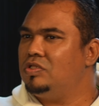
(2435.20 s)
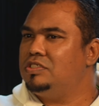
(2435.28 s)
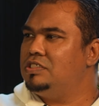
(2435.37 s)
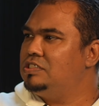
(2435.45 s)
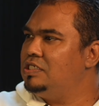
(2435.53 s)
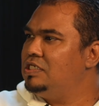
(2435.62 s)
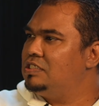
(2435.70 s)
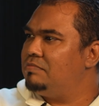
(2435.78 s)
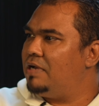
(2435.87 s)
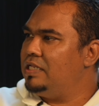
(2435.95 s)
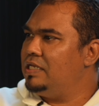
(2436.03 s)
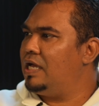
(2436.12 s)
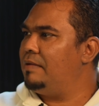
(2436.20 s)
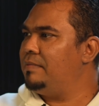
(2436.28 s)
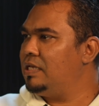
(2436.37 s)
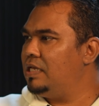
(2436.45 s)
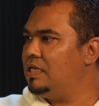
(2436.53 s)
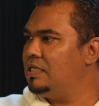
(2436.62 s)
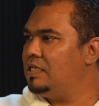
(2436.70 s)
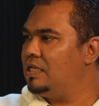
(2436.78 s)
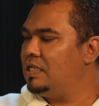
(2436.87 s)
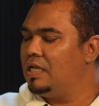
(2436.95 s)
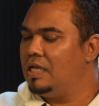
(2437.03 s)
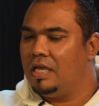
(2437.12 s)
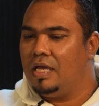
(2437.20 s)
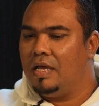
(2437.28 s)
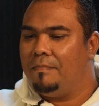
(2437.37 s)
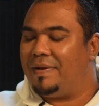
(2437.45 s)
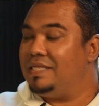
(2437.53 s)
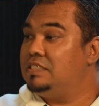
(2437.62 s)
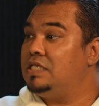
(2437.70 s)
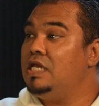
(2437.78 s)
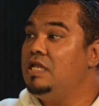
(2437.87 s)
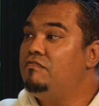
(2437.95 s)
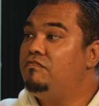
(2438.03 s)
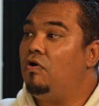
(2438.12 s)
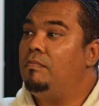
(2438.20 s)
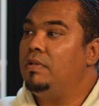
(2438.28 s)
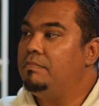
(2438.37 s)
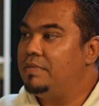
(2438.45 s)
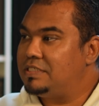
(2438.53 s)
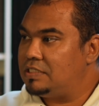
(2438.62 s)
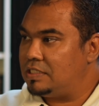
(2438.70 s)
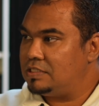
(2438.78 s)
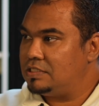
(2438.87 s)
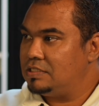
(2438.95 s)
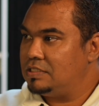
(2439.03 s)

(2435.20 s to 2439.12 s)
she sees is money coming in, but it's an informal business,